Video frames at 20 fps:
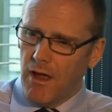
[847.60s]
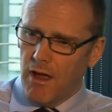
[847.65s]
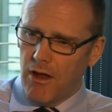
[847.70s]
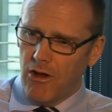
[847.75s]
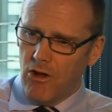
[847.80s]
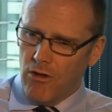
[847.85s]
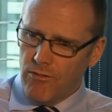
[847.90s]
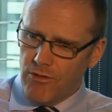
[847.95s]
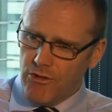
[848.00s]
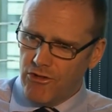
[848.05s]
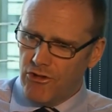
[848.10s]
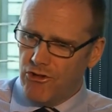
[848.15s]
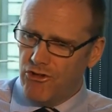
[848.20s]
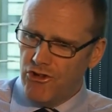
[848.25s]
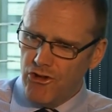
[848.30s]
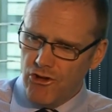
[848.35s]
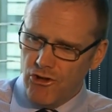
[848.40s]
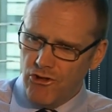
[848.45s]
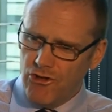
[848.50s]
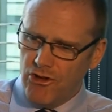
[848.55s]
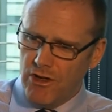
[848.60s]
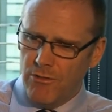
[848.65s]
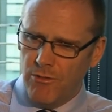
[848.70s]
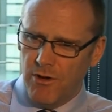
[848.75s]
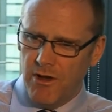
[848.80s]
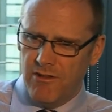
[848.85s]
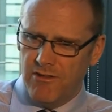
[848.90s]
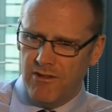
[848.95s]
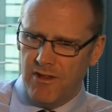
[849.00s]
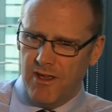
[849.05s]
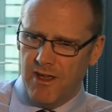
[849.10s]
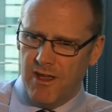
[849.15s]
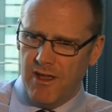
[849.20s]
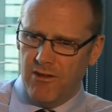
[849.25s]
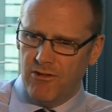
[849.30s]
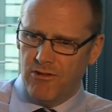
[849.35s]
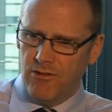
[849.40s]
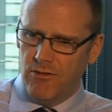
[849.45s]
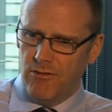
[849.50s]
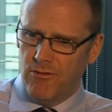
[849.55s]
Officers usually raise the
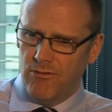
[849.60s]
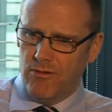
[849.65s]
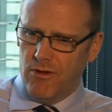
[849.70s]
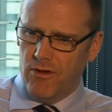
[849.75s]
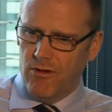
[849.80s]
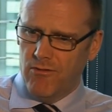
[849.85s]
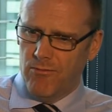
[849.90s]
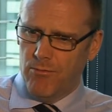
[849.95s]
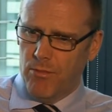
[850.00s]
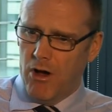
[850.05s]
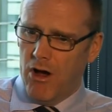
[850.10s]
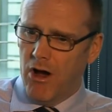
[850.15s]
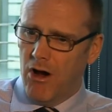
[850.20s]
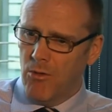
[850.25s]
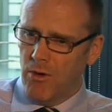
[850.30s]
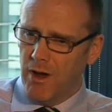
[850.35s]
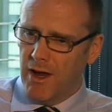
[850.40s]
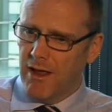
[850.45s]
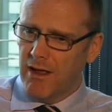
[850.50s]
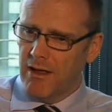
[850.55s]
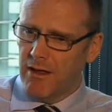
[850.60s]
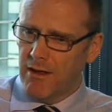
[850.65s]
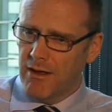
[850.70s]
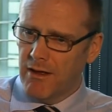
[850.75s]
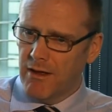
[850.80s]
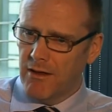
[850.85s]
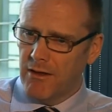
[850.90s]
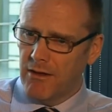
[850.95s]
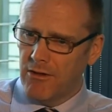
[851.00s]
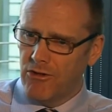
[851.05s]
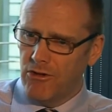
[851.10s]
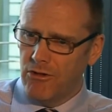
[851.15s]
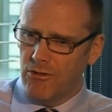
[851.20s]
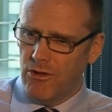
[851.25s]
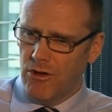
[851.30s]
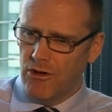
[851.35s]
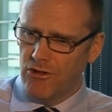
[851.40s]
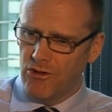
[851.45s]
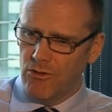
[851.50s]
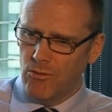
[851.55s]
case of Barwick, a
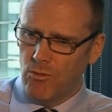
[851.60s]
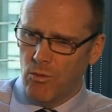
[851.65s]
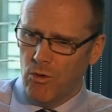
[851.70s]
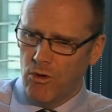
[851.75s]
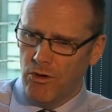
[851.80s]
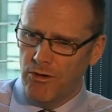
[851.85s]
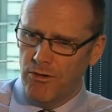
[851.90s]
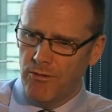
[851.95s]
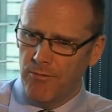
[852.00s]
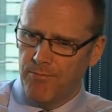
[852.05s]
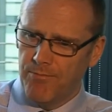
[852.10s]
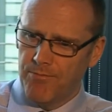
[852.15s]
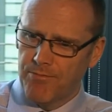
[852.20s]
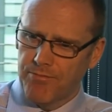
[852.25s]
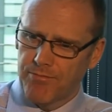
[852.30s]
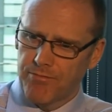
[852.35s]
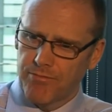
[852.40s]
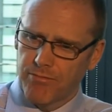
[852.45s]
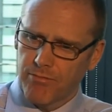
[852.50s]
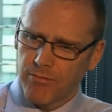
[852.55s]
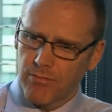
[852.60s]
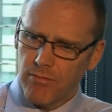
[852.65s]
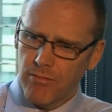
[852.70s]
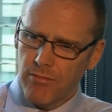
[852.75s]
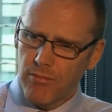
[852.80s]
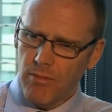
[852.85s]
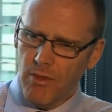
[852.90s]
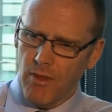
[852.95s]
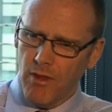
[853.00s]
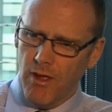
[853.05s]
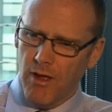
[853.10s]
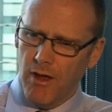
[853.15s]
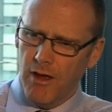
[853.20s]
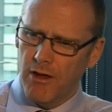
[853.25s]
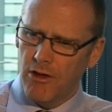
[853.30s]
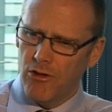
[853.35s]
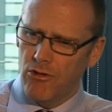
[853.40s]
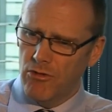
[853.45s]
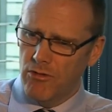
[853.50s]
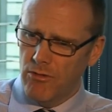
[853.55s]
2001
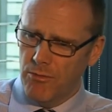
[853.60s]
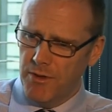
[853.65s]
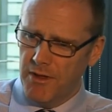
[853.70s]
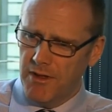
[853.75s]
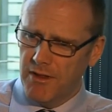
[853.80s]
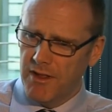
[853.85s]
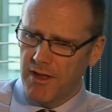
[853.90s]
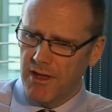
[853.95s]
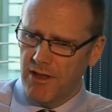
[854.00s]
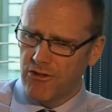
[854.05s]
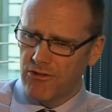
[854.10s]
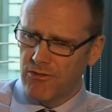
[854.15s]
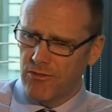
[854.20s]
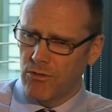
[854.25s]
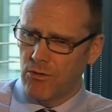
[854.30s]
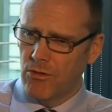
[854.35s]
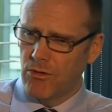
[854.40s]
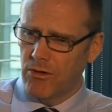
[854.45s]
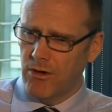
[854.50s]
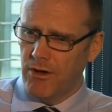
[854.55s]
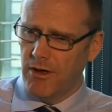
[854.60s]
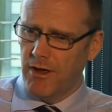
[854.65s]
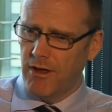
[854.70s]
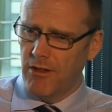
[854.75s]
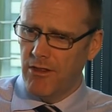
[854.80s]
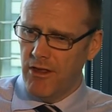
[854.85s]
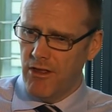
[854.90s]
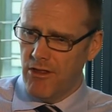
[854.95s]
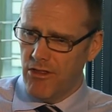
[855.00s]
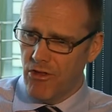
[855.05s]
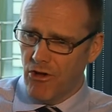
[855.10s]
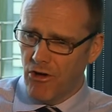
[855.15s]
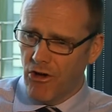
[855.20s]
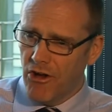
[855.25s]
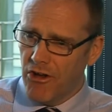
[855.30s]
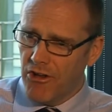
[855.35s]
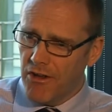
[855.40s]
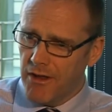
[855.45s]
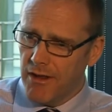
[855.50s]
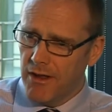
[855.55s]
Court of Appeal case for the
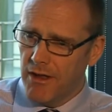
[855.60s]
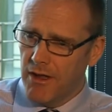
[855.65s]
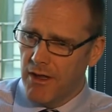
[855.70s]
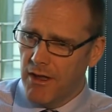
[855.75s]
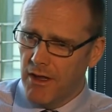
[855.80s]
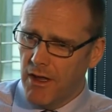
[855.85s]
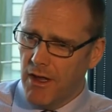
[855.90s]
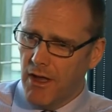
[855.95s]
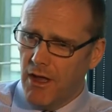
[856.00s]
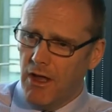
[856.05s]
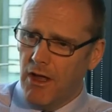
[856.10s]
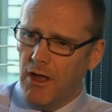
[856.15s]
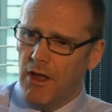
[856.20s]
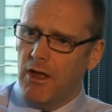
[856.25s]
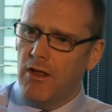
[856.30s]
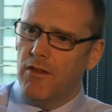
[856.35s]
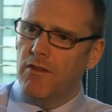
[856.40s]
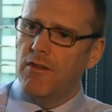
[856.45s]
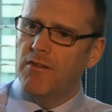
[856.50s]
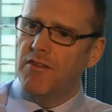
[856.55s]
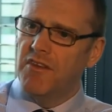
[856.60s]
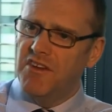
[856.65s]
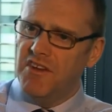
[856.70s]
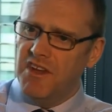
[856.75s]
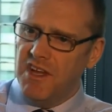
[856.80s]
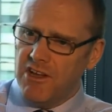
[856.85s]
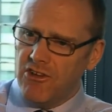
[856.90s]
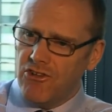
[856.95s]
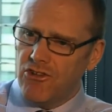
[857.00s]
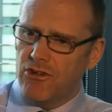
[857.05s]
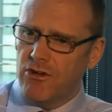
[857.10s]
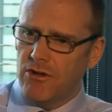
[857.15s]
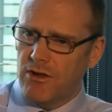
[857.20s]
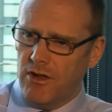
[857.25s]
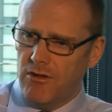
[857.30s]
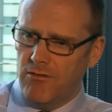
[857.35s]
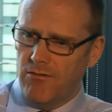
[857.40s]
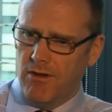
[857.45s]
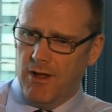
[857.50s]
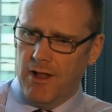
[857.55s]
authority, that the nature
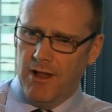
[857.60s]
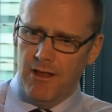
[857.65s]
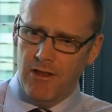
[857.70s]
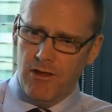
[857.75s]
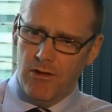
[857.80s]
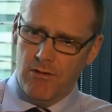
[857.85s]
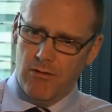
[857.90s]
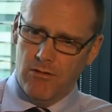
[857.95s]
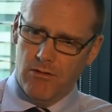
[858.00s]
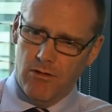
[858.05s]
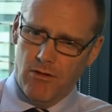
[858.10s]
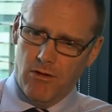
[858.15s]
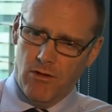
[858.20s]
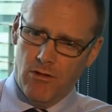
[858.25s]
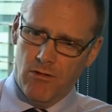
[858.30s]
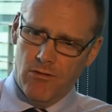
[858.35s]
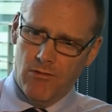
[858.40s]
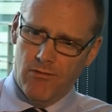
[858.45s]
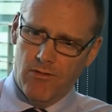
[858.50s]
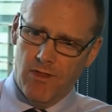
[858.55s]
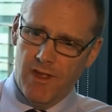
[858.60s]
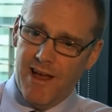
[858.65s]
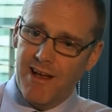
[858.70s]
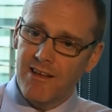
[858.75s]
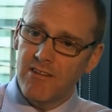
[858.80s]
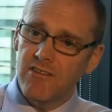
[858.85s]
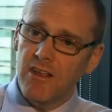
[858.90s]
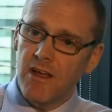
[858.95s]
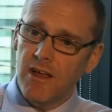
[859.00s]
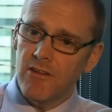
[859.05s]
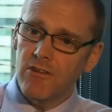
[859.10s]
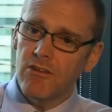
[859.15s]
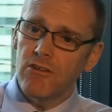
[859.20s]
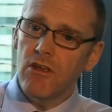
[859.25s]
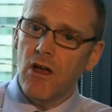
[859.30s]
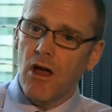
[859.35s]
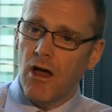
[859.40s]
and value of the assets